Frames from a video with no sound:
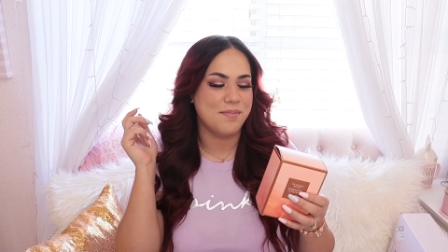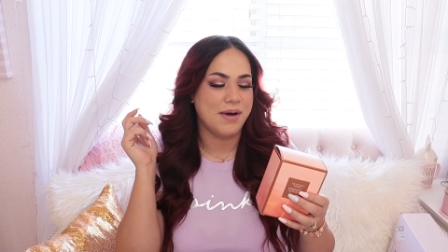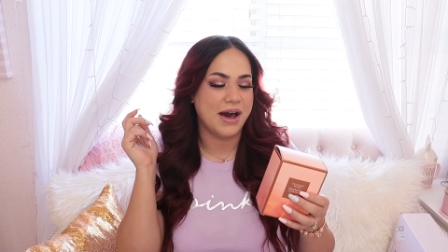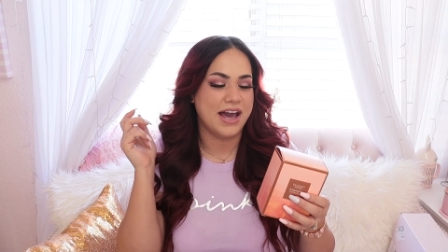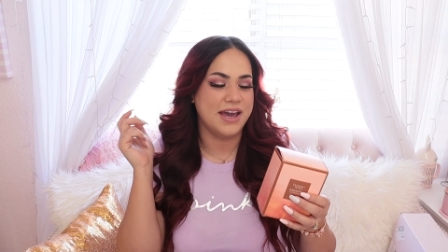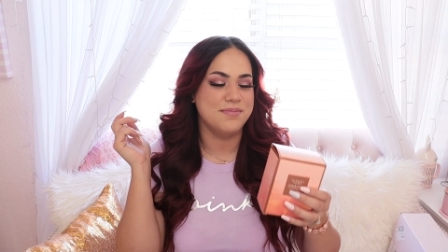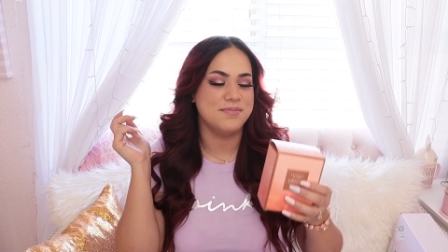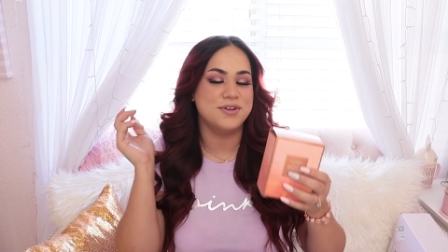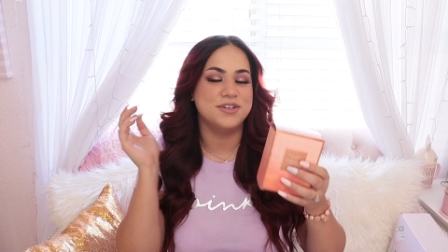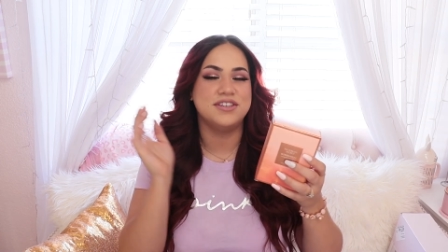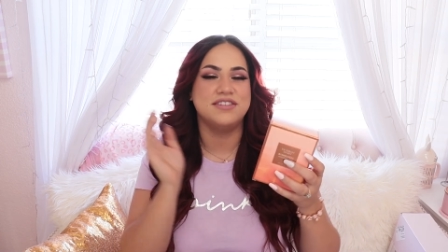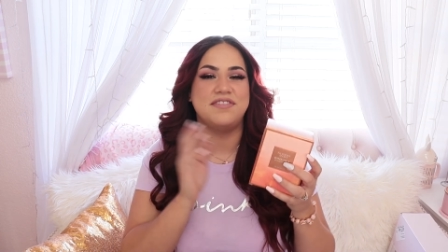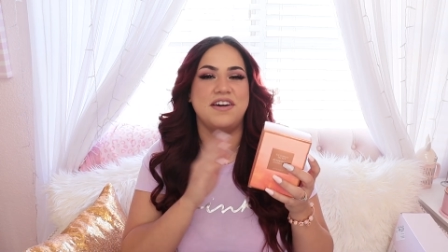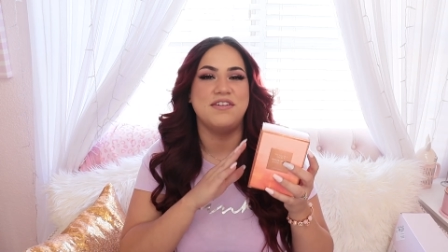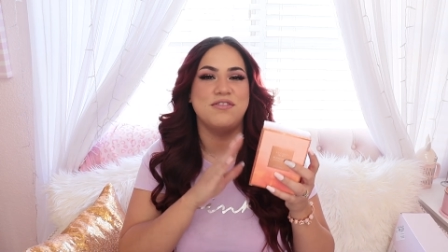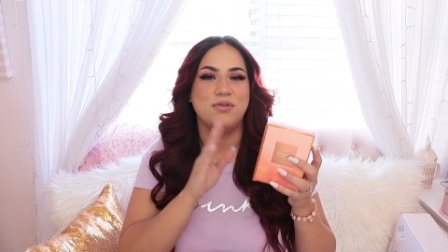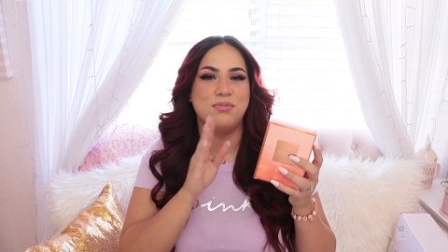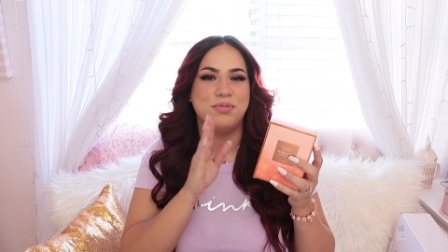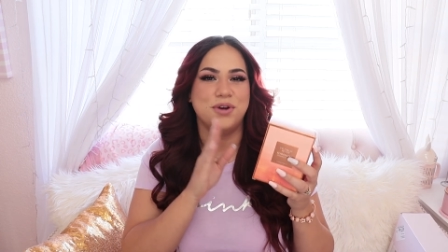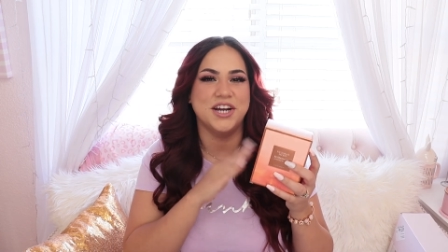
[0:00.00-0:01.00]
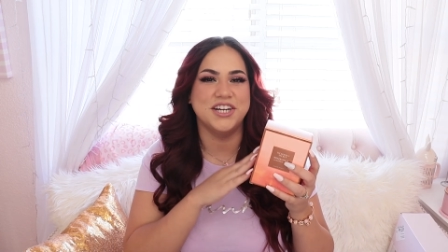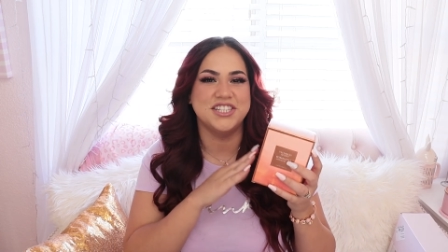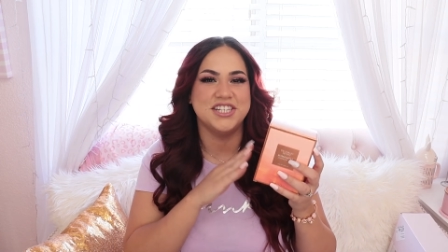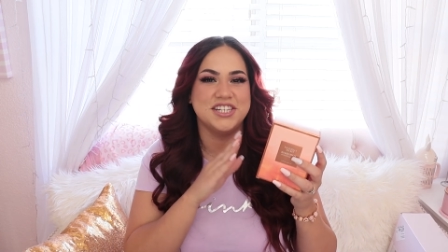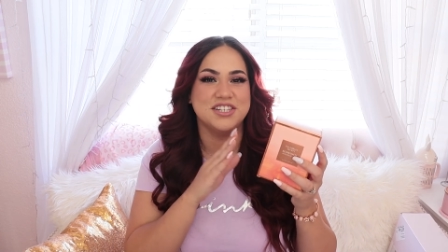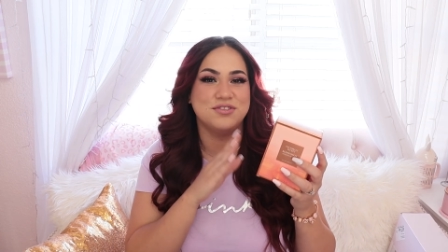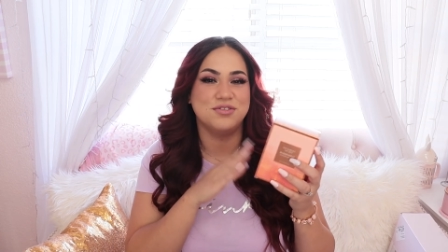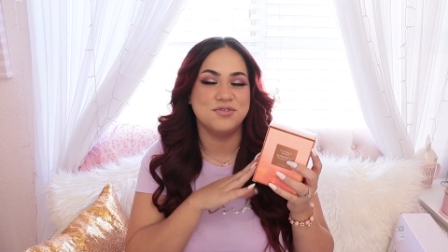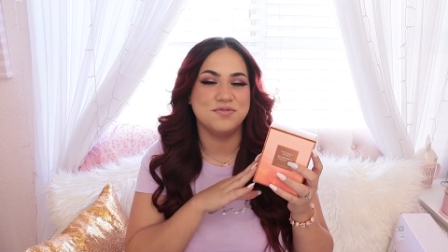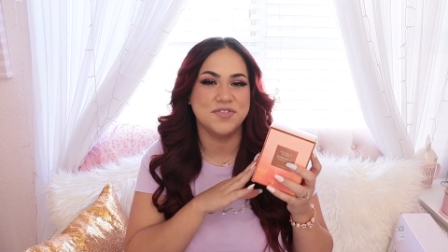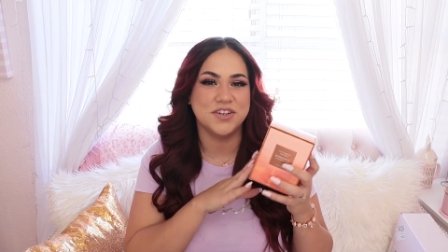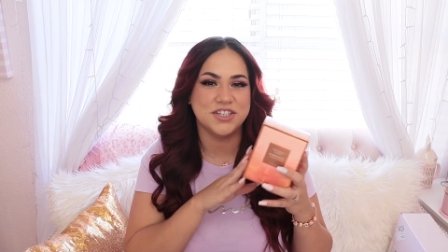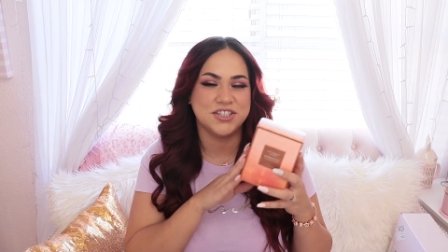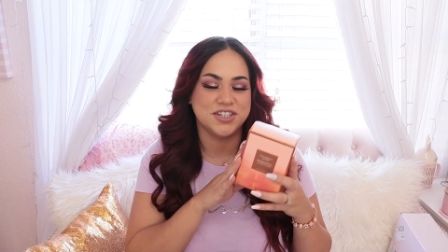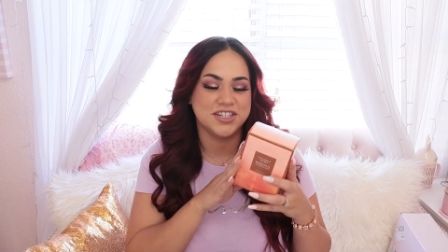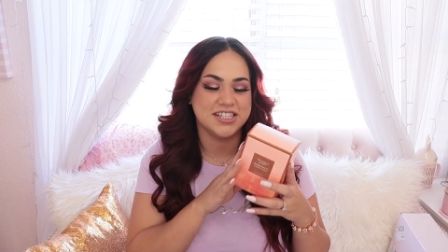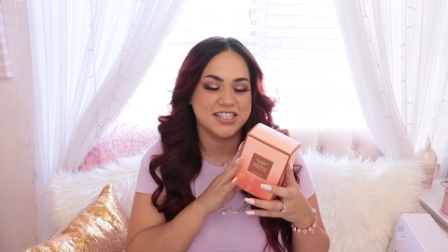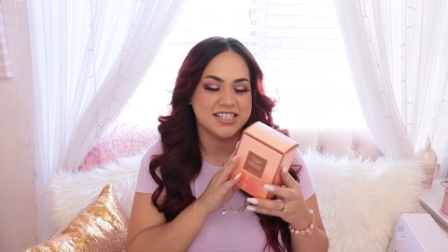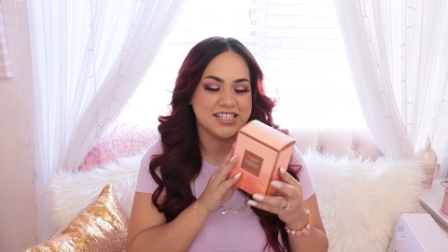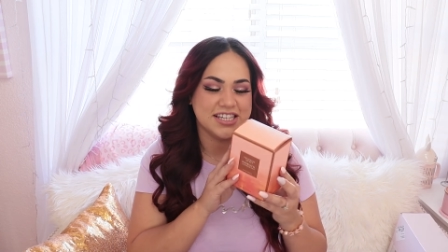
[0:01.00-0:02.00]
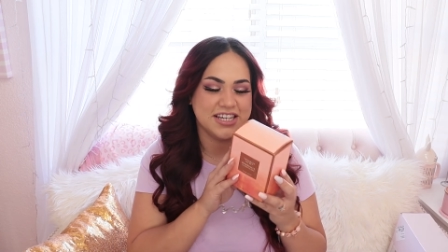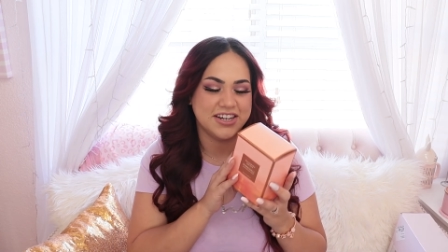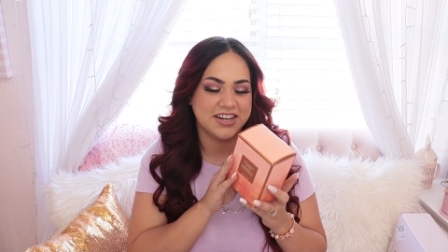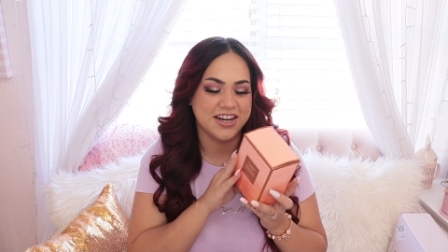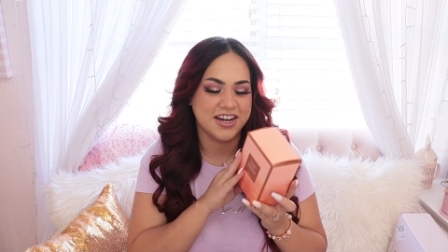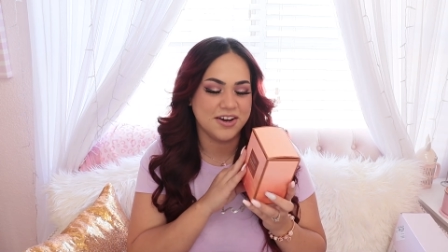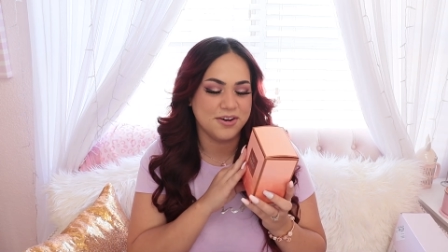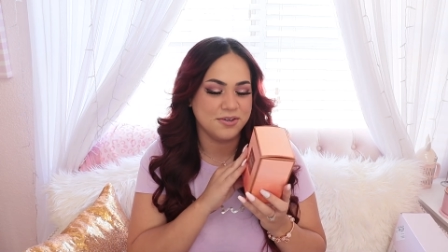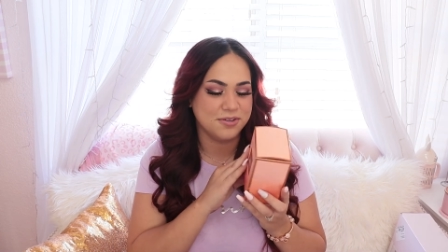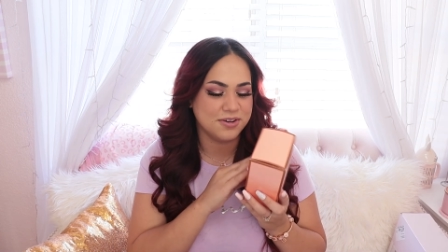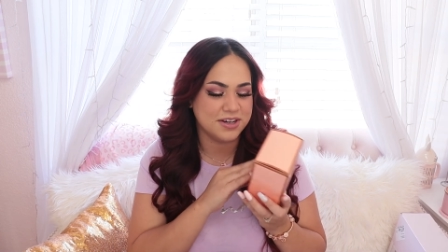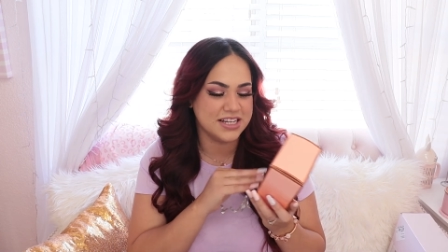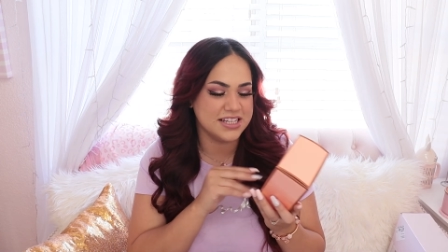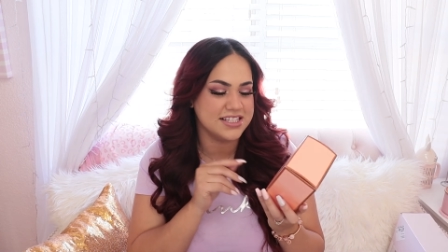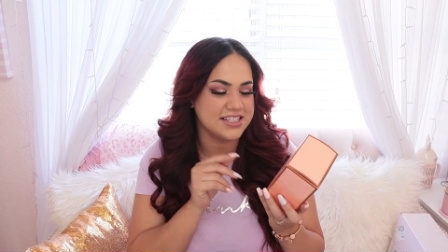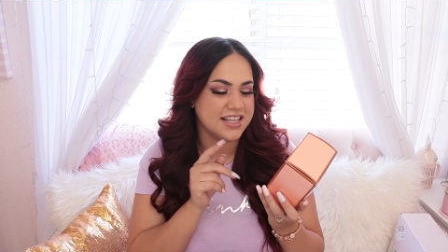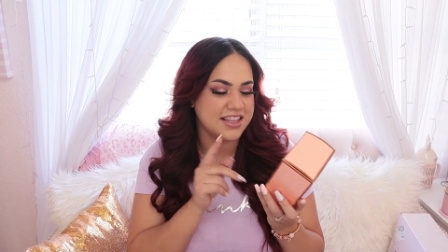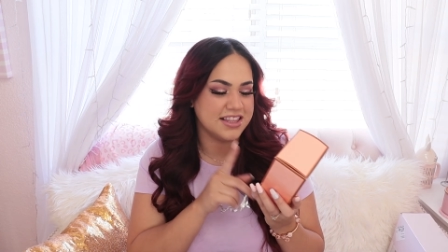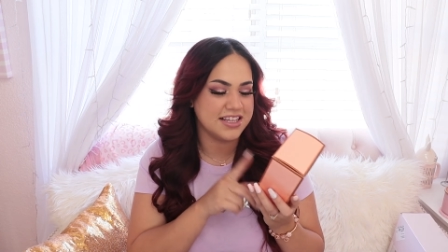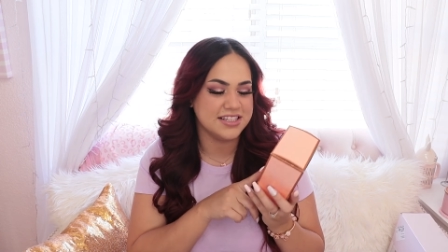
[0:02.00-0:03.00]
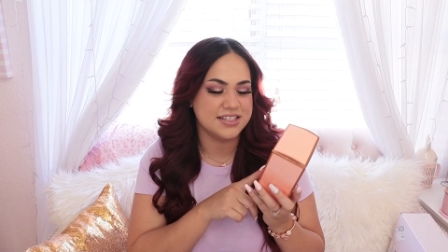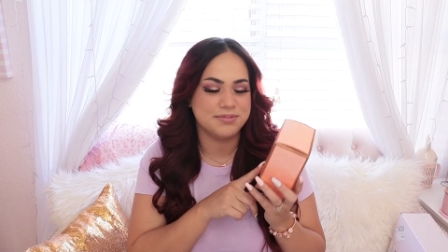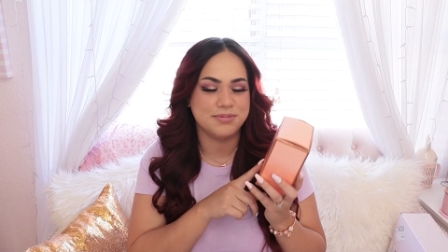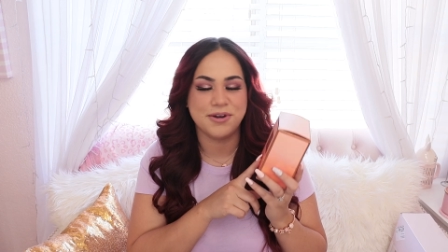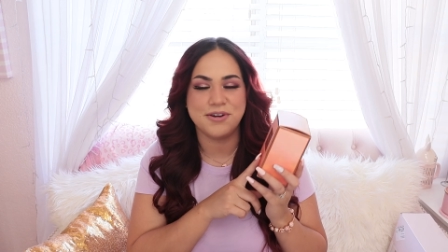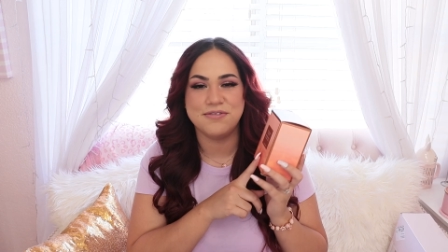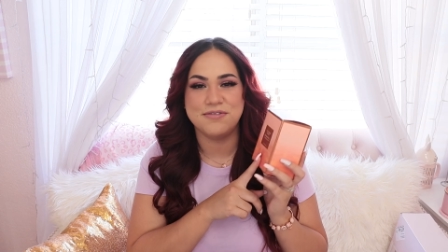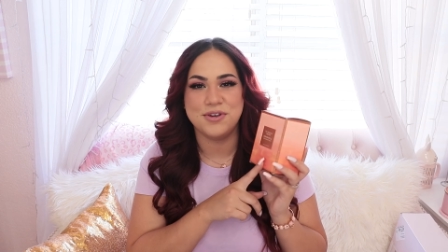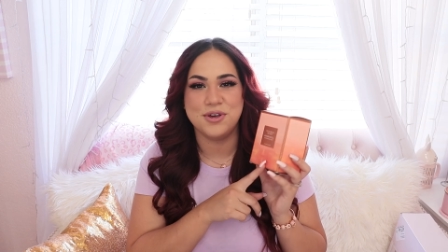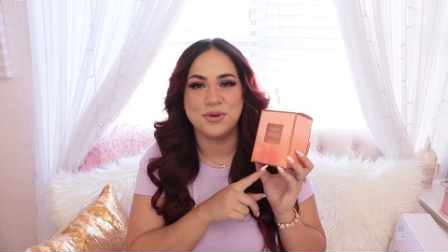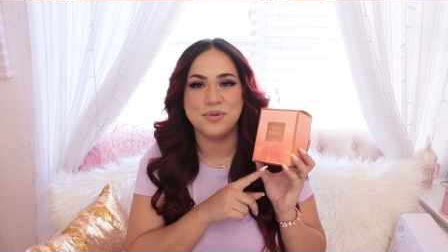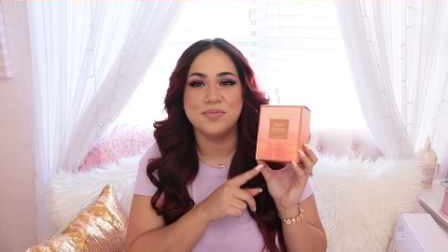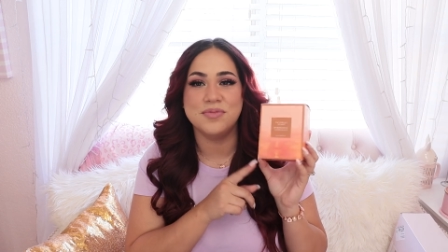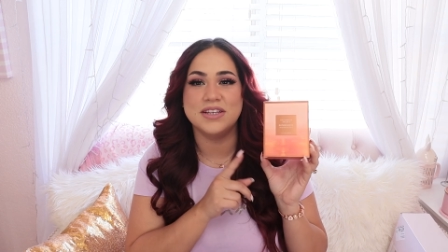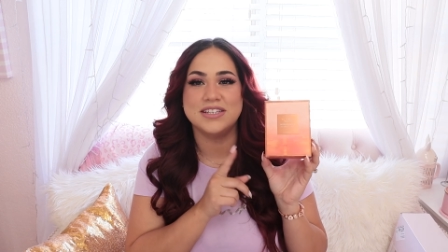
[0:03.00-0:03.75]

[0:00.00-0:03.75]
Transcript: my most favorite purchase from Victoria's Secret was this perfume.